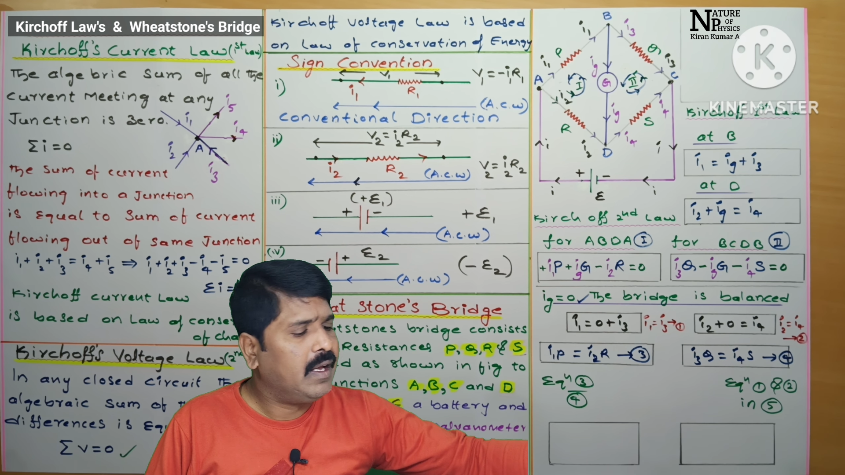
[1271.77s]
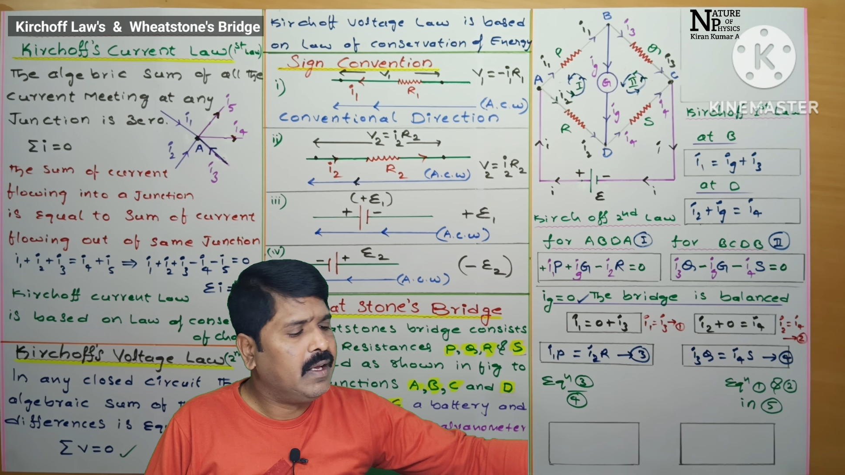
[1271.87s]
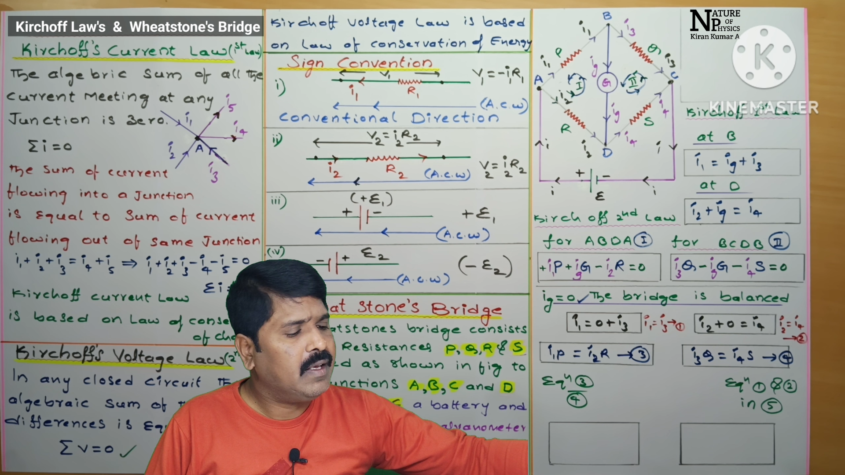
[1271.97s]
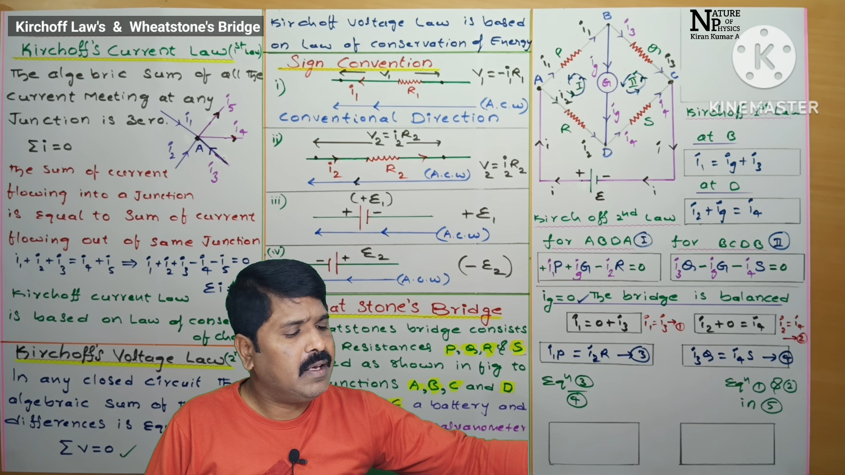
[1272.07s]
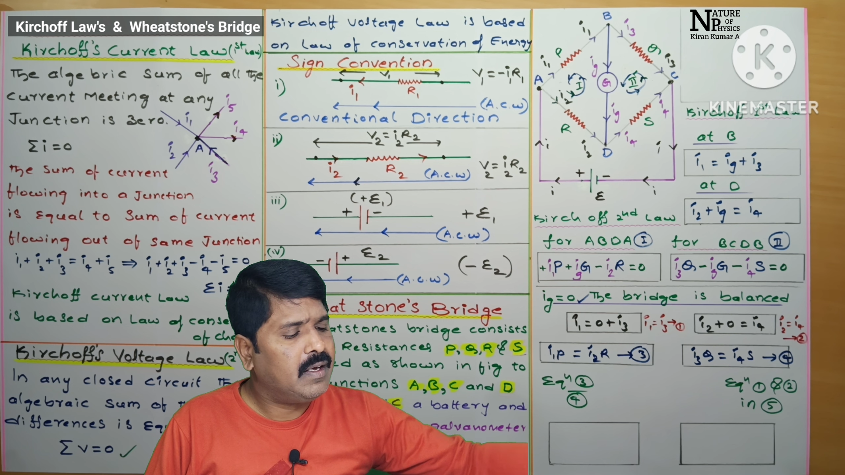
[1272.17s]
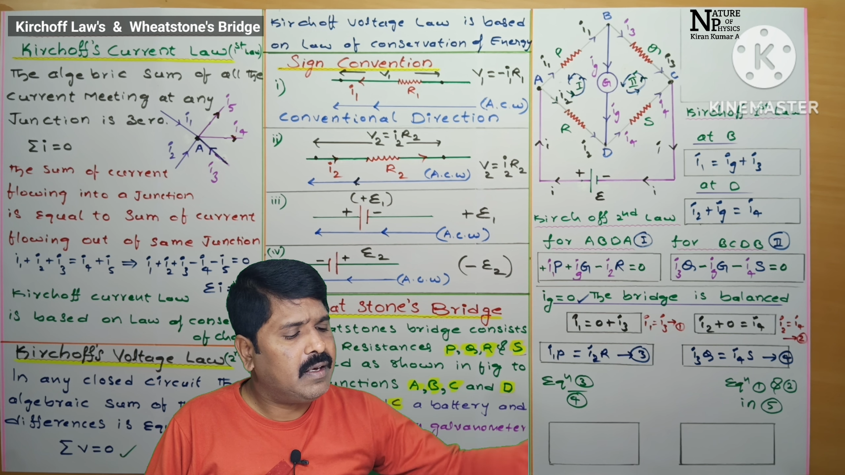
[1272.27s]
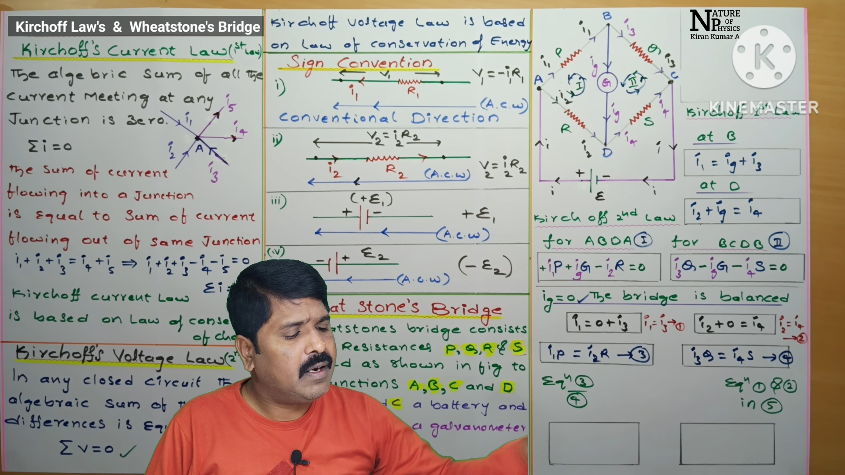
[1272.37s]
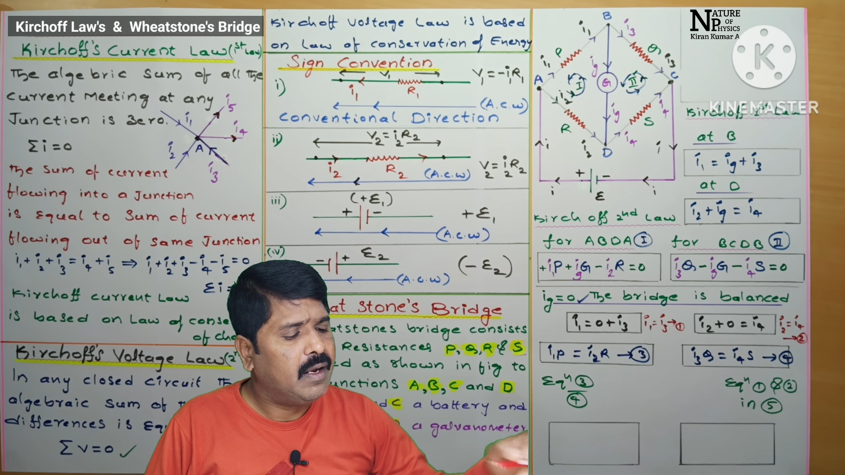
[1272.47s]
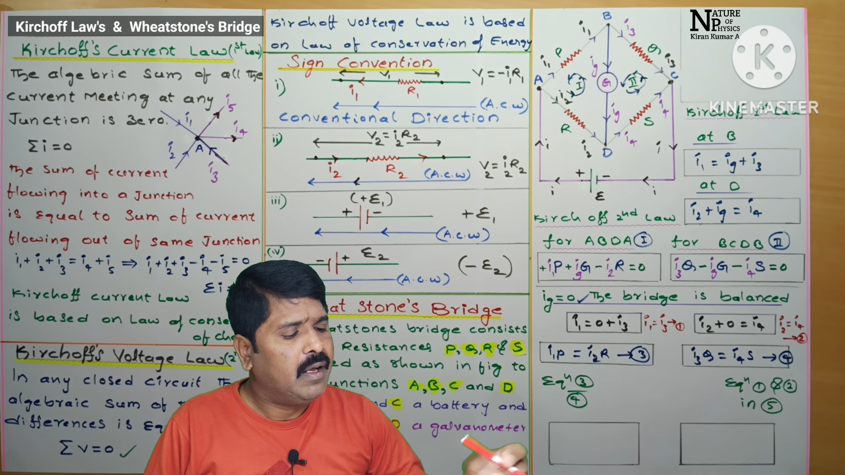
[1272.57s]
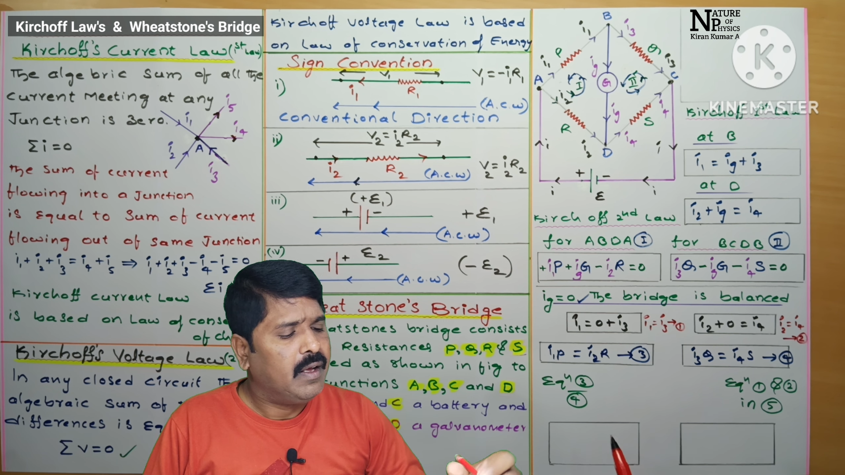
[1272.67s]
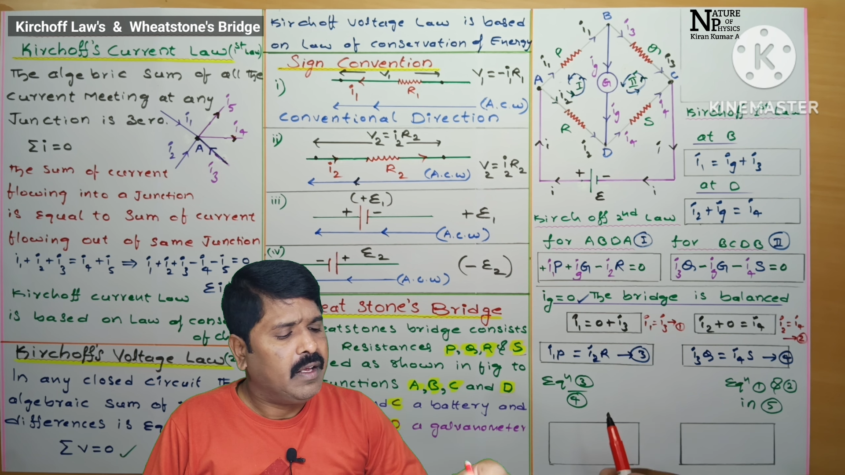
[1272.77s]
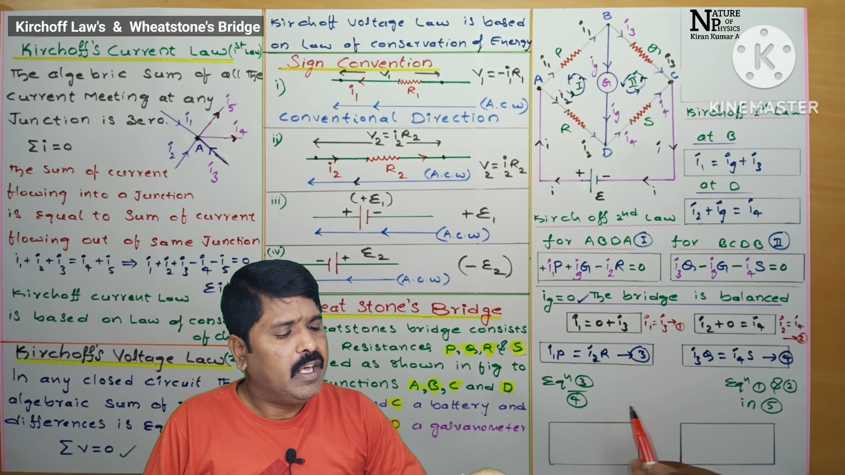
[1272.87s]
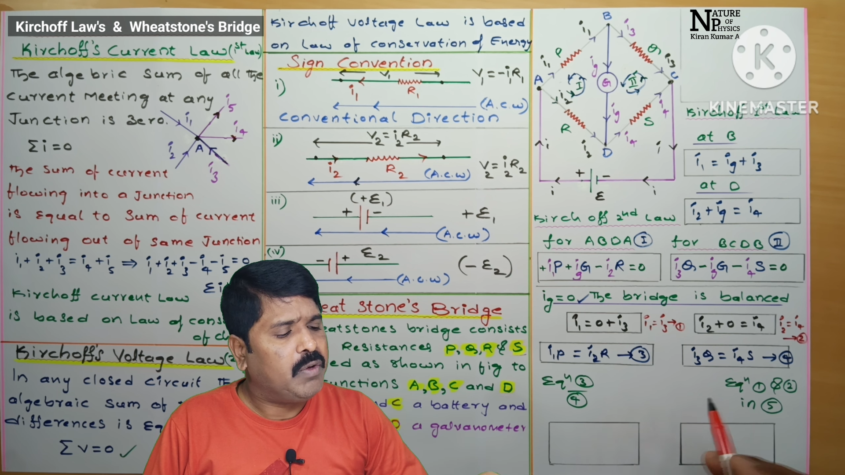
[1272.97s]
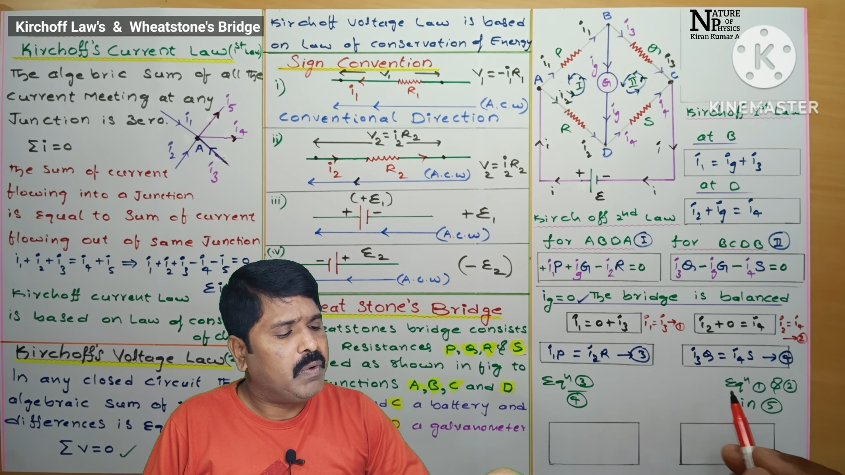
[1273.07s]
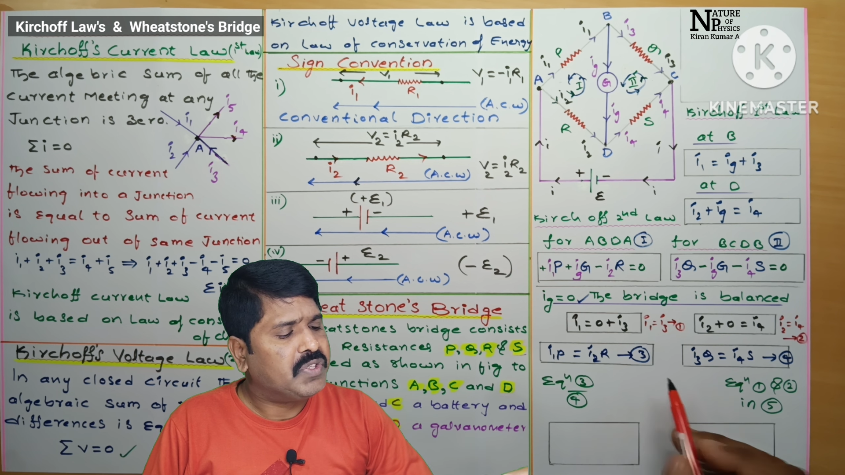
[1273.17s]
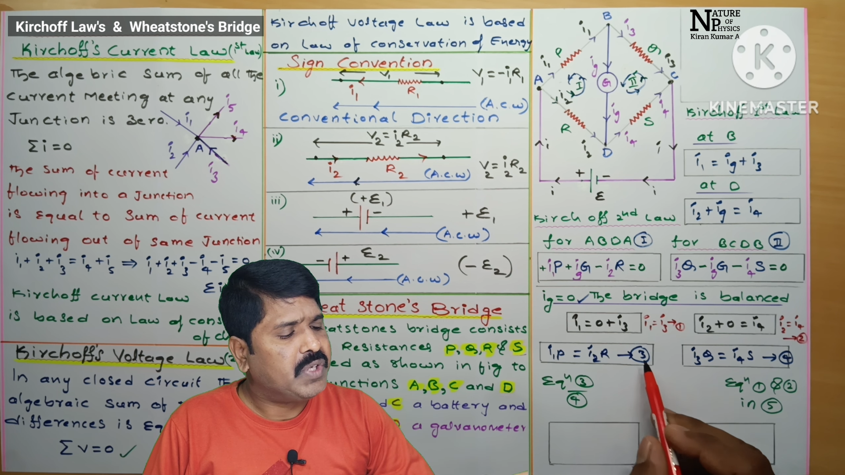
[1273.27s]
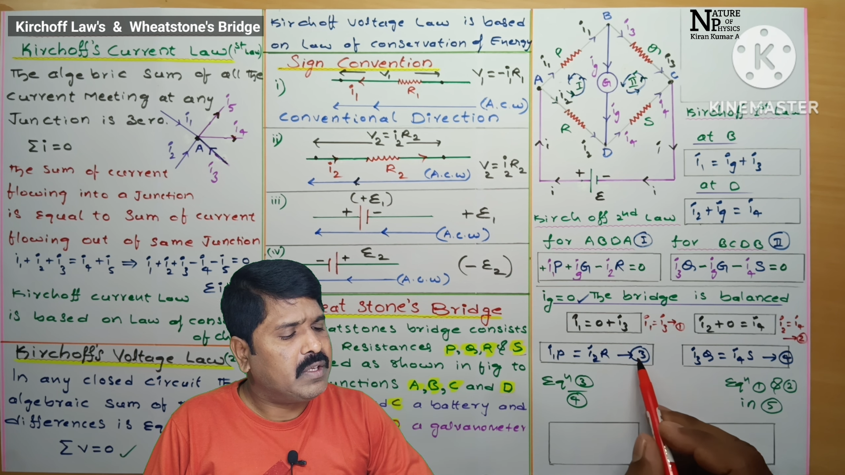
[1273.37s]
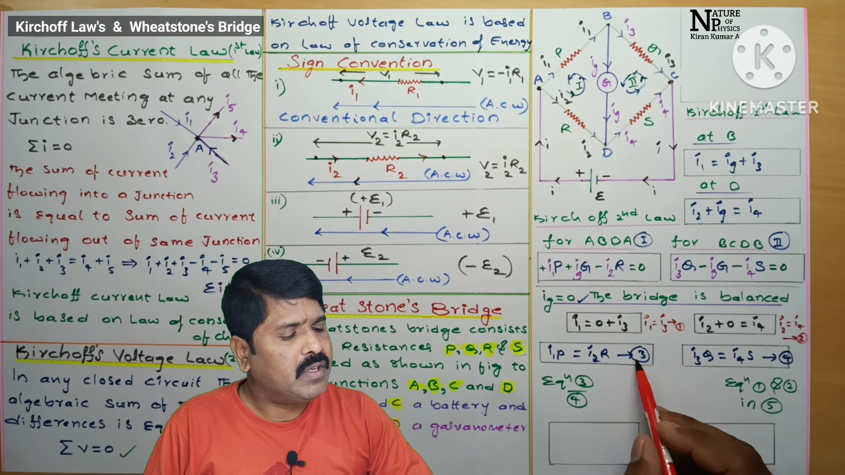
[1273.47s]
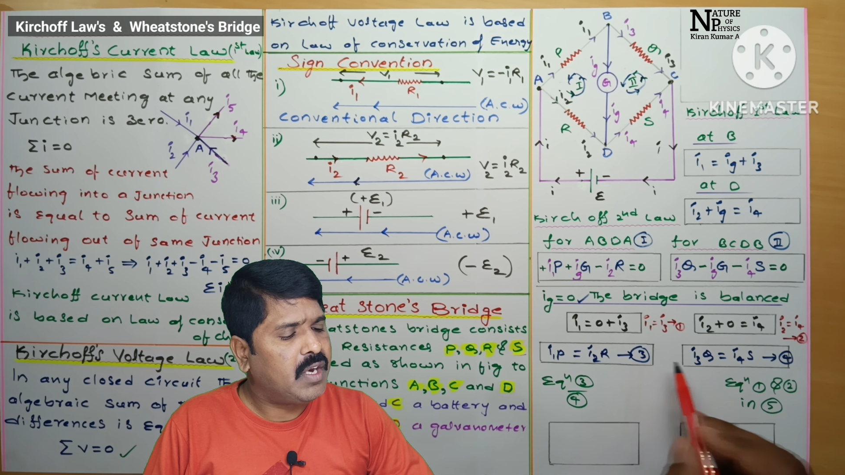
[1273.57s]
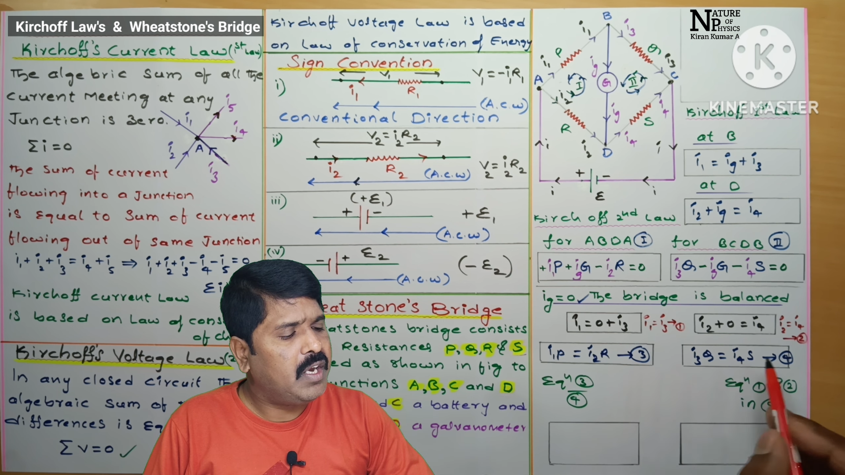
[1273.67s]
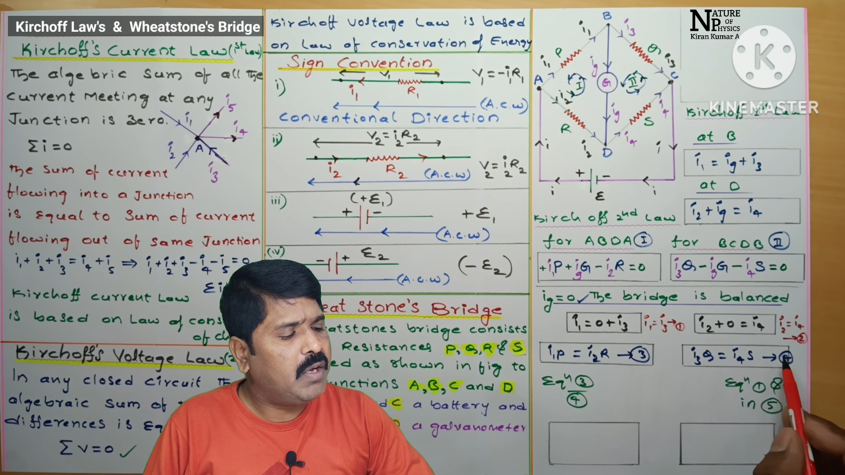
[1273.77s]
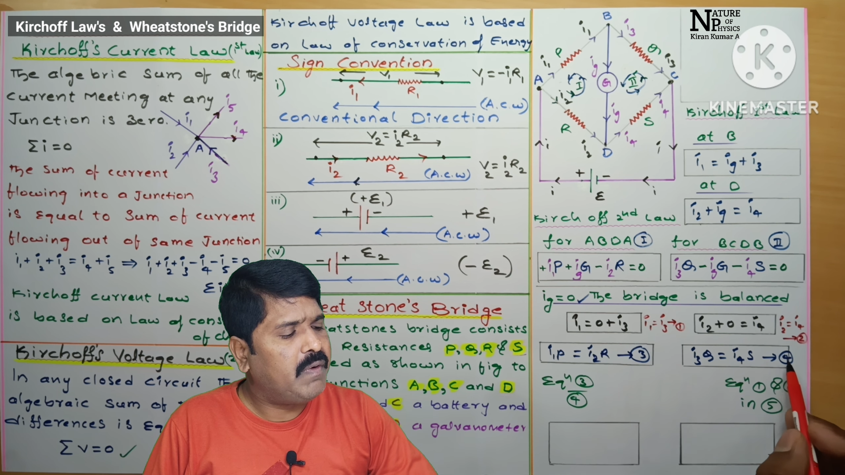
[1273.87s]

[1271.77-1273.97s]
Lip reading: here equation 3